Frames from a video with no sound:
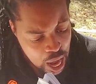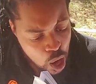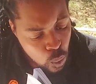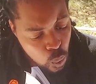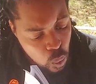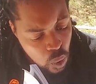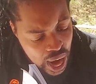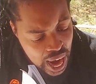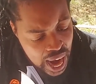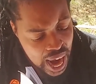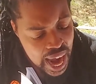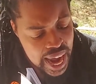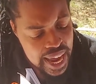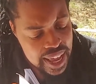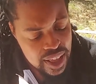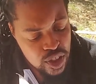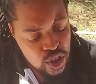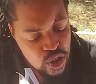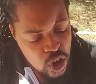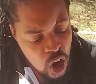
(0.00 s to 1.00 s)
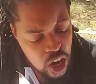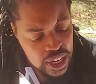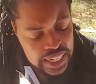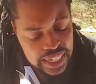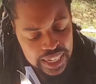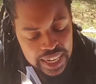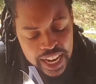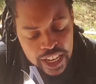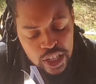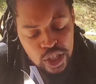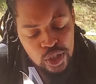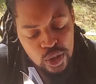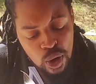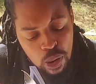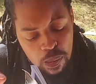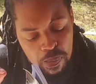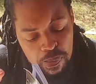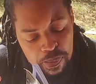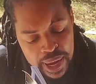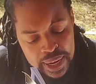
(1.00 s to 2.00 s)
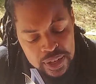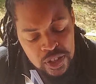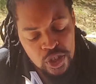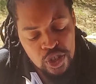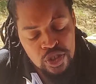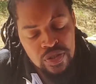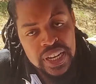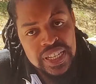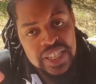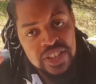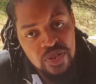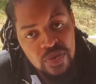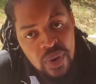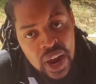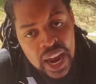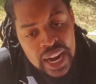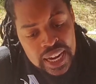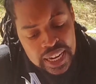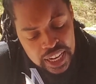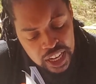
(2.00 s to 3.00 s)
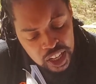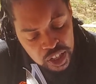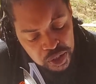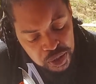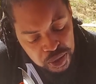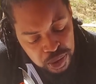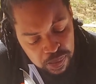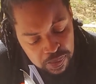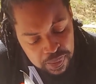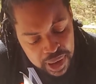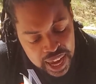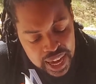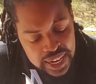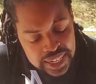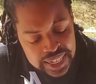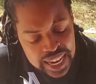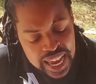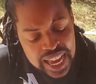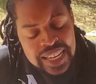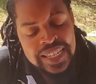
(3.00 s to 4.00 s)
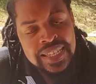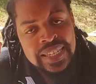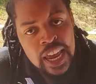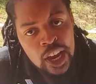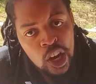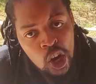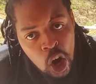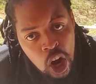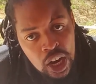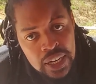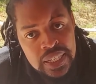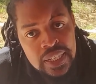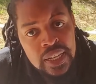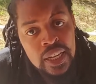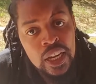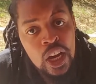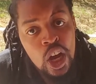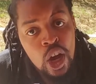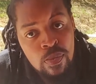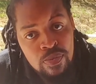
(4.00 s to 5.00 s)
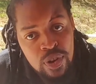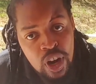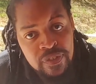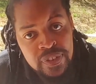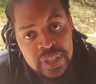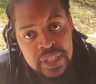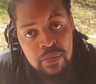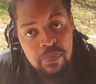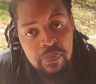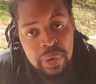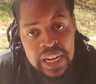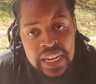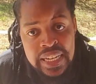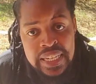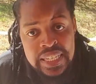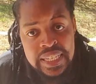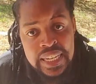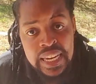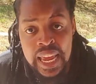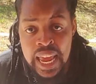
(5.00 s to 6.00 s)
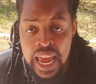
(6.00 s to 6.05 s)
Why not let your best trades run into mad psychotic profitability?